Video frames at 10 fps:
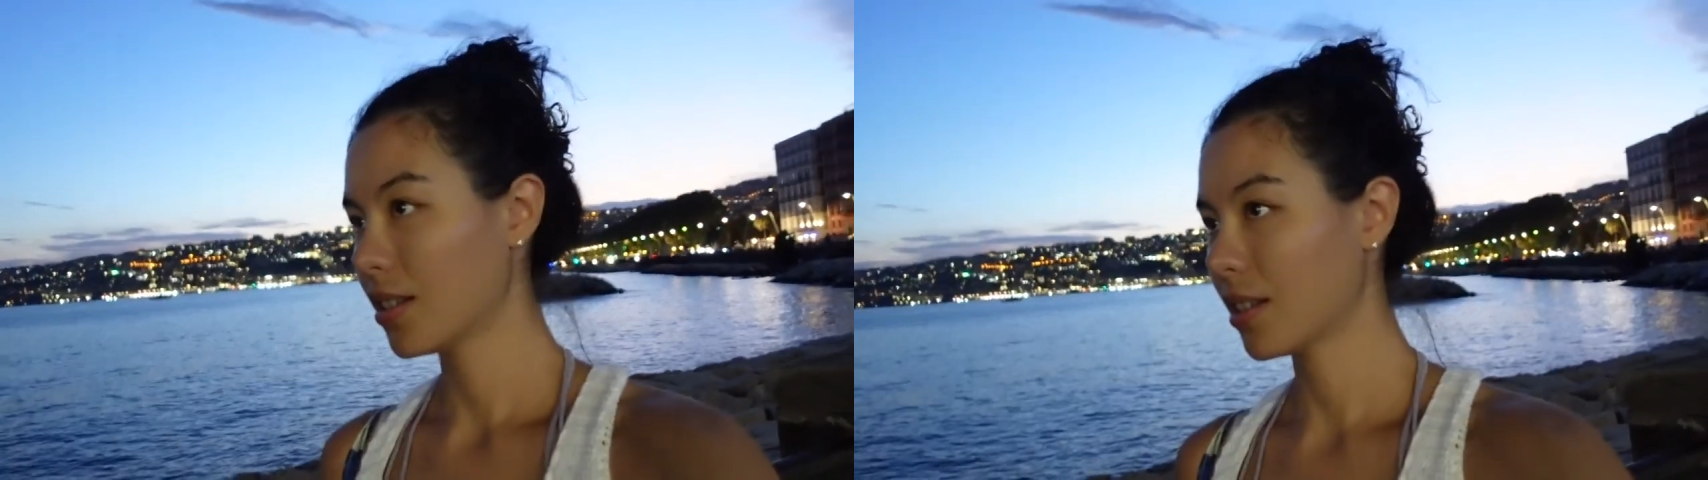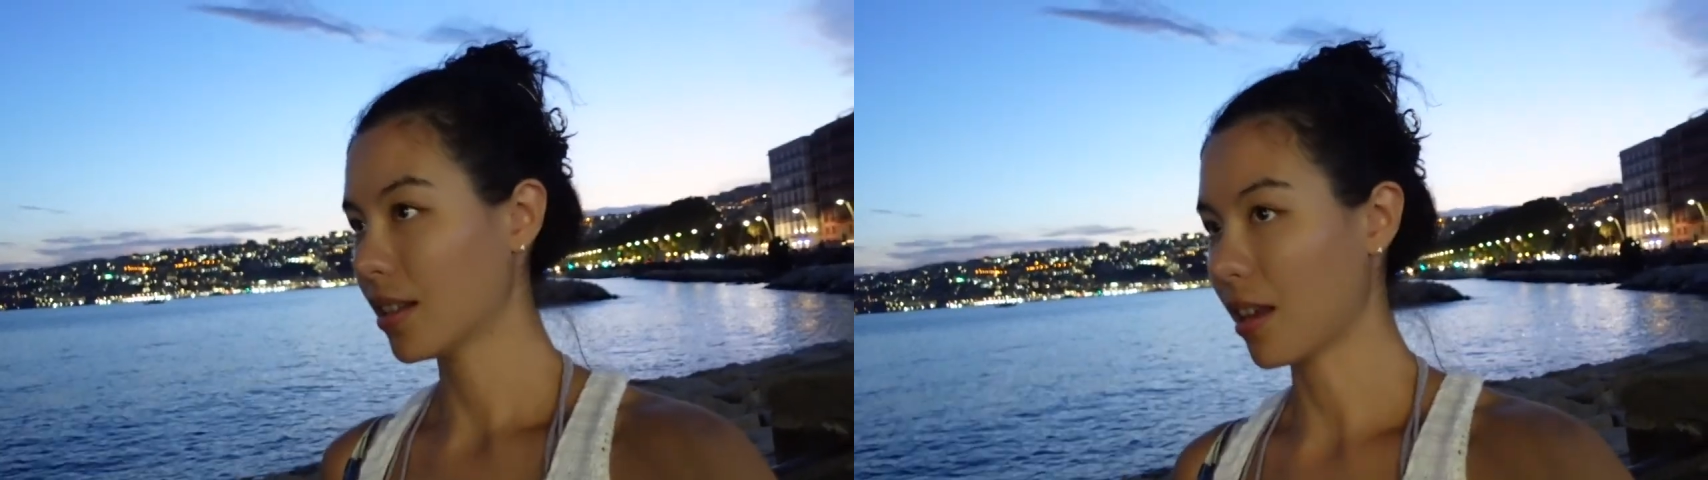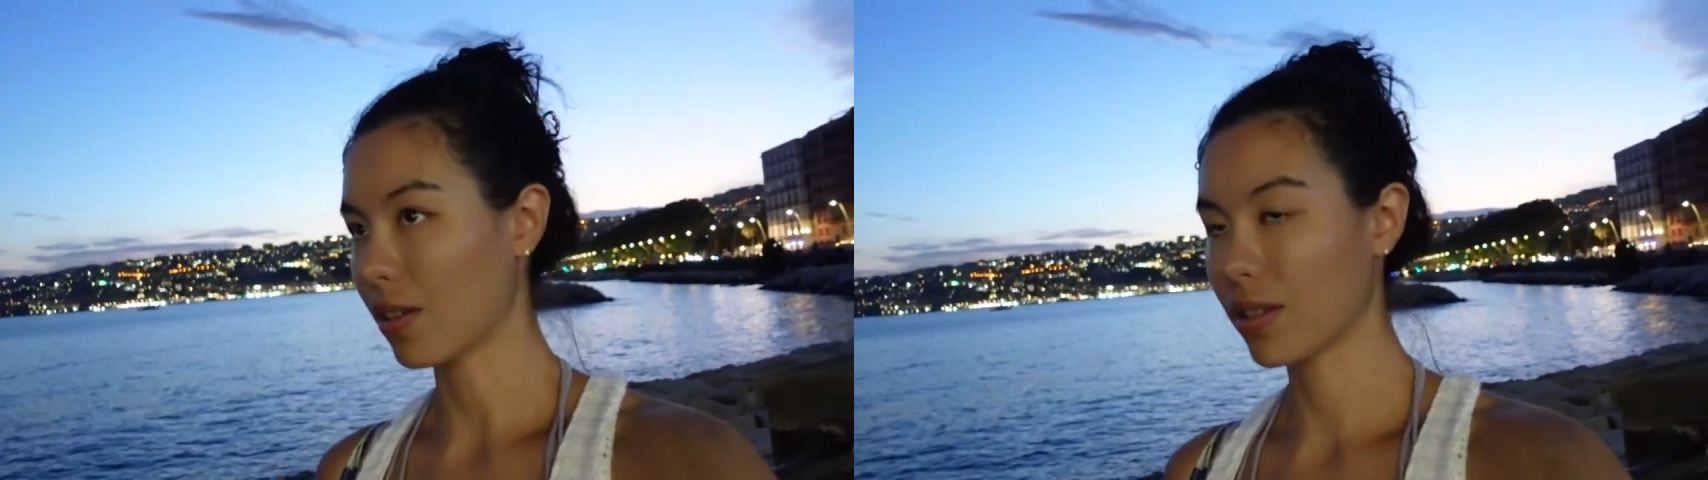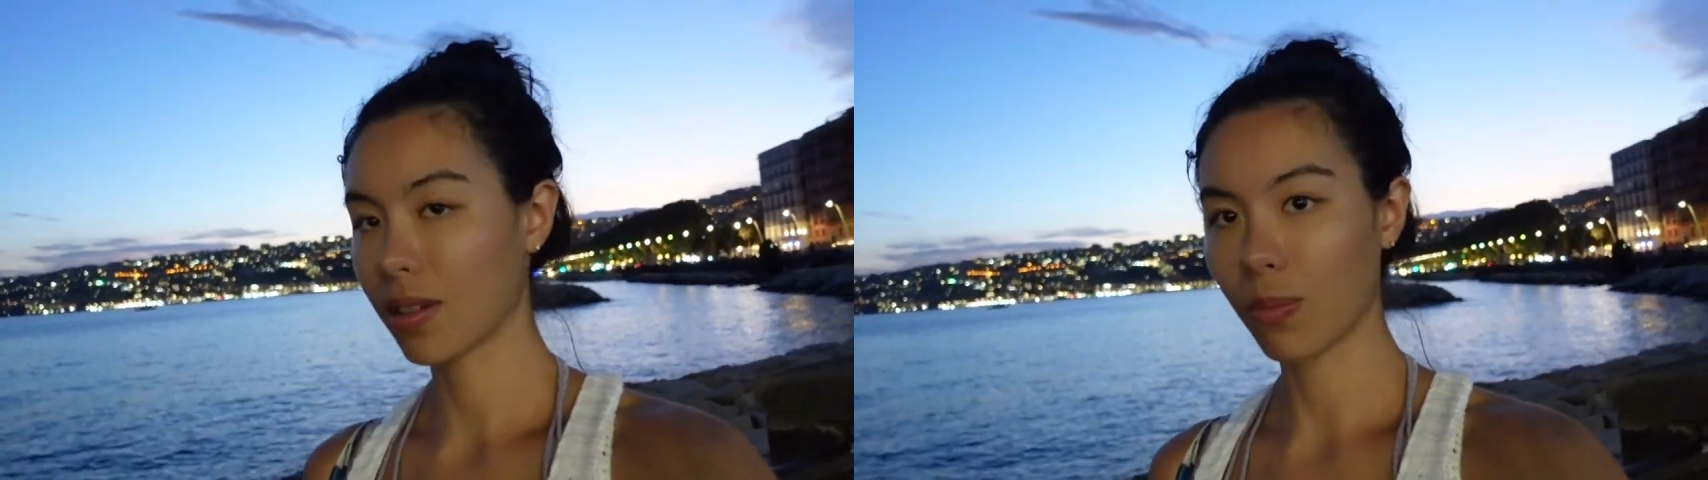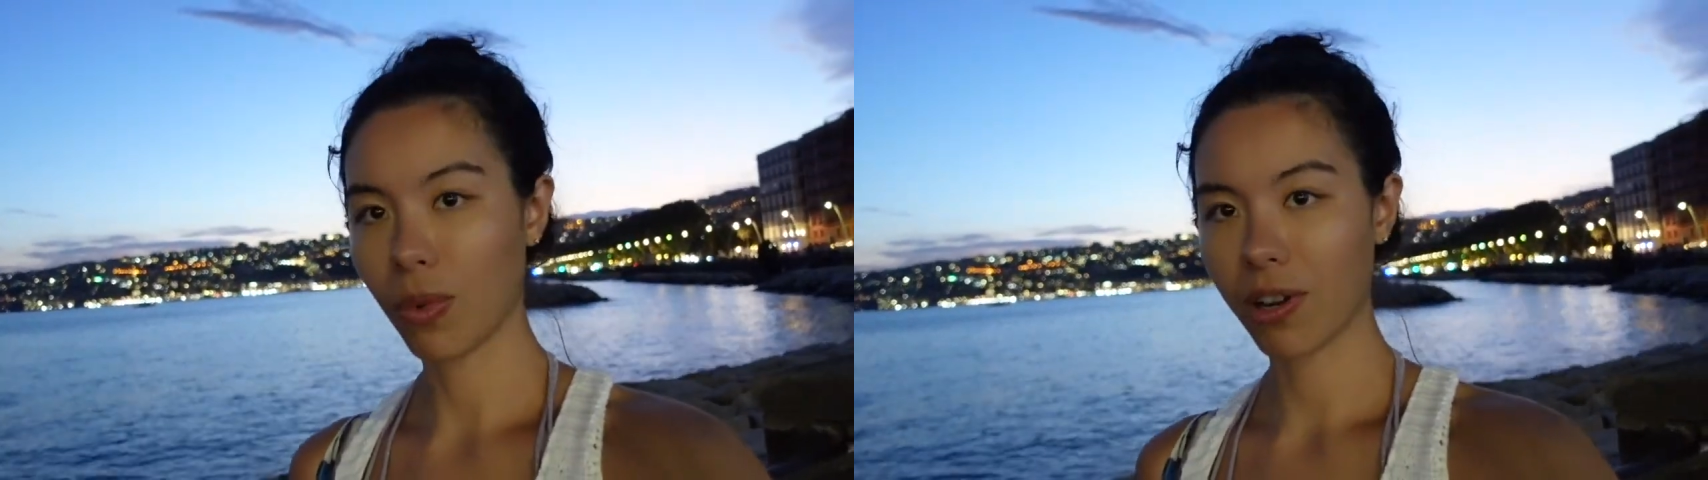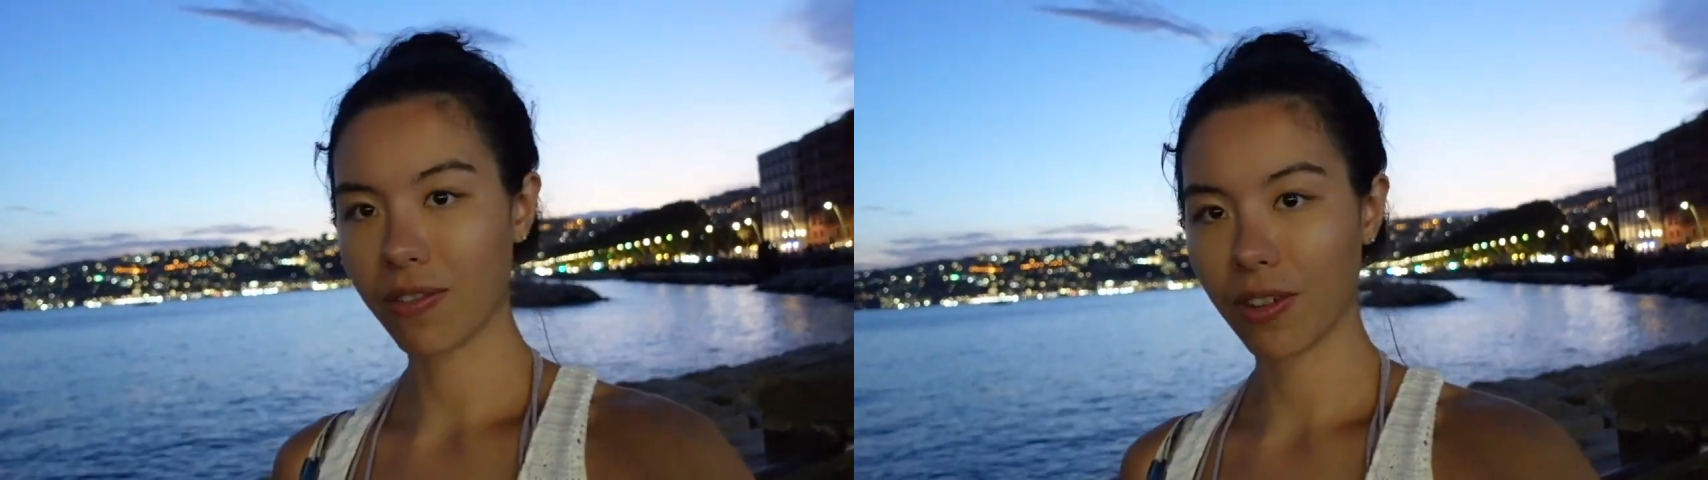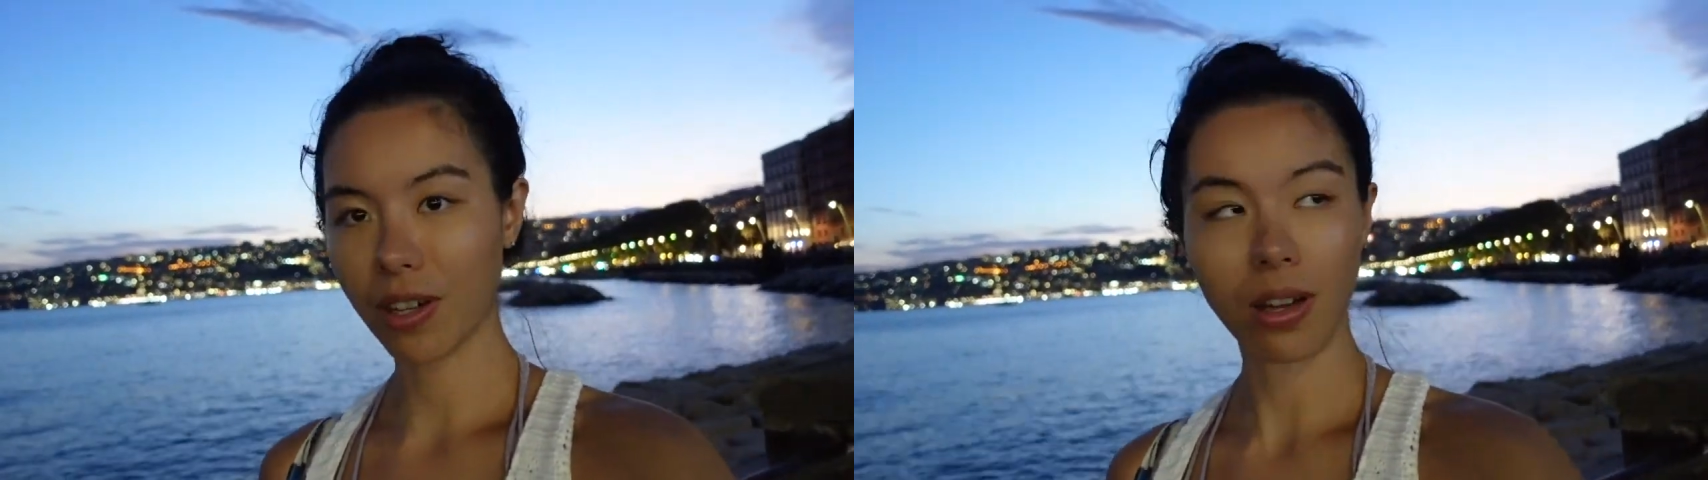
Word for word: sit down somewhere for a